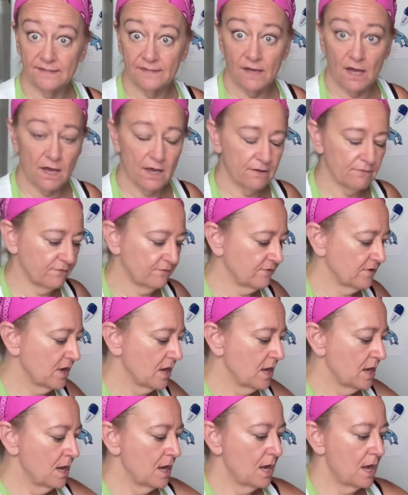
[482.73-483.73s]
stuff.
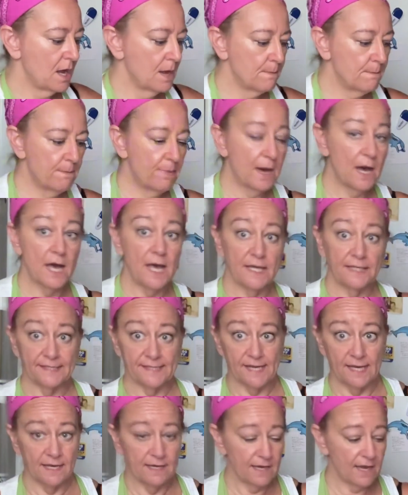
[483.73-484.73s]
But
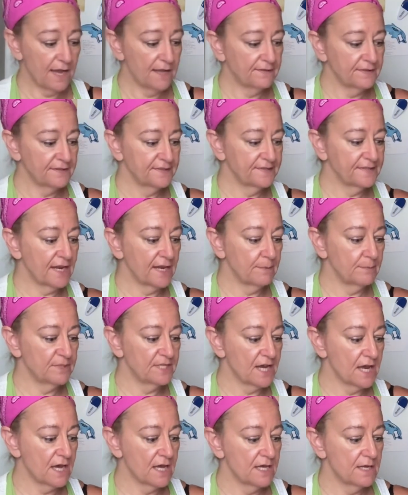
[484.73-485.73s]
at the same
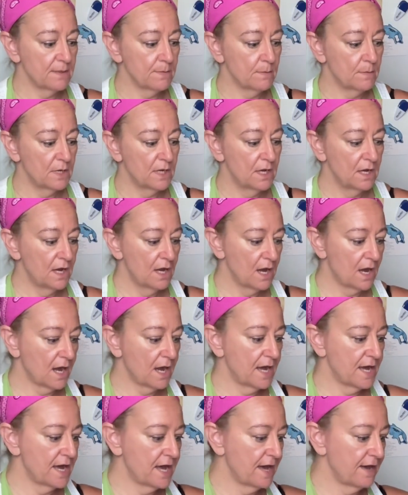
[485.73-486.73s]
time,
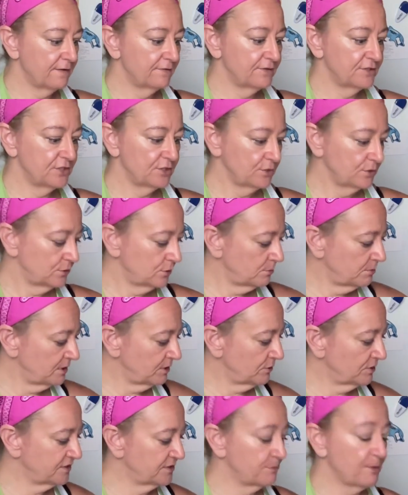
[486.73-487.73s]
I have to be
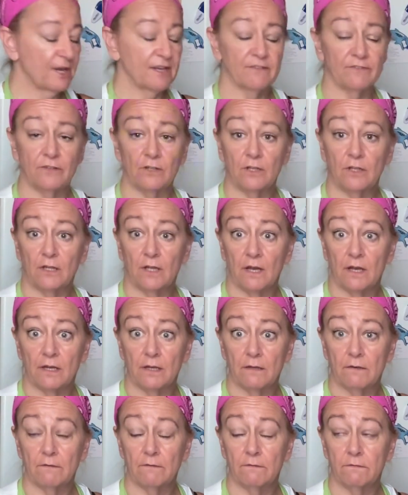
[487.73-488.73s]
respectful
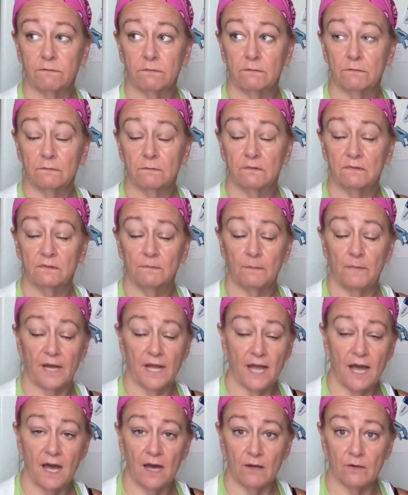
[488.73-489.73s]
of my
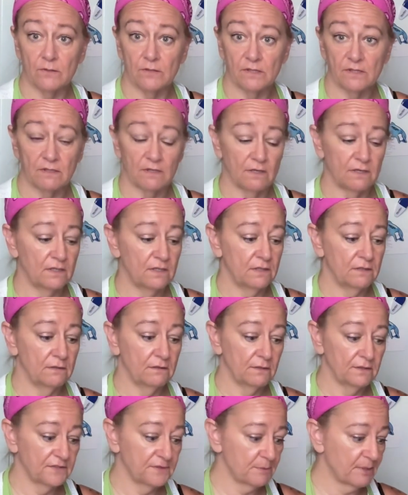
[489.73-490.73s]
house
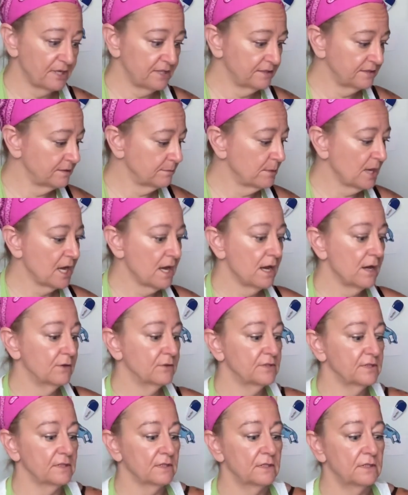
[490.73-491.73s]
and the space in my
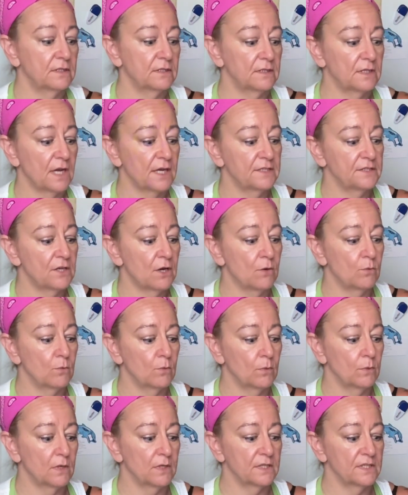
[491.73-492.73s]
house, and I don't
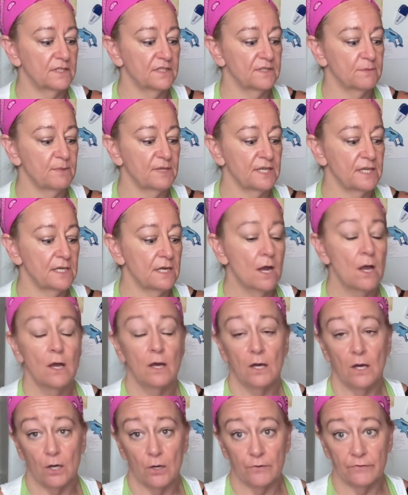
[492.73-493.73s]
want it to be
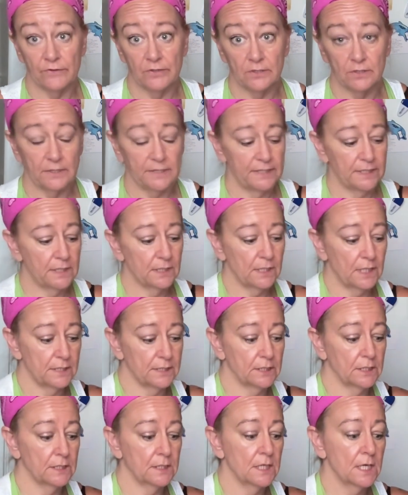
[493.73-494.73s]
overly
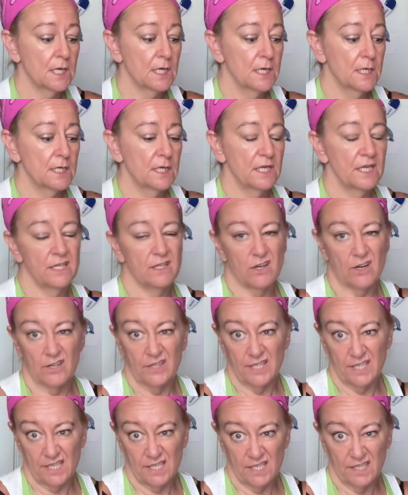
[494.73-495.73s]
cluttered. It
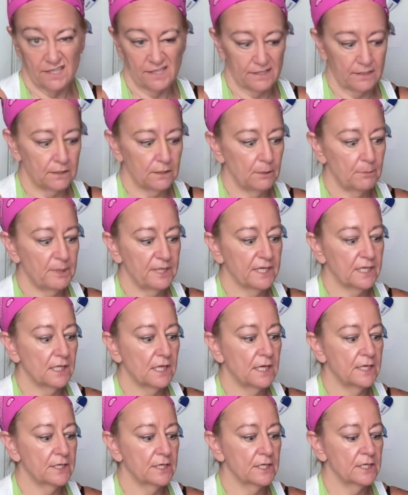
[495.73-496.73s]
already is a little bit
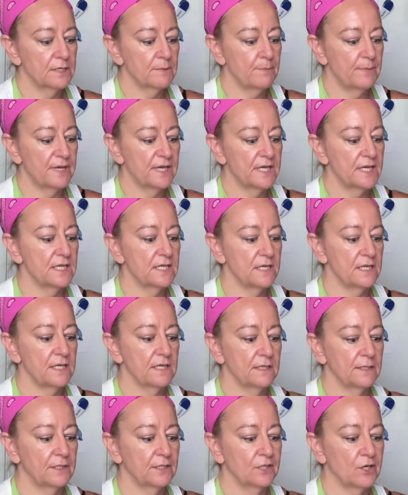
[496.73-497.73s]
cluttered, but
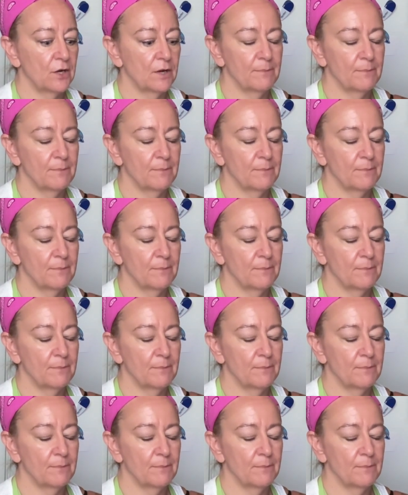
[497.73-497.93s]
you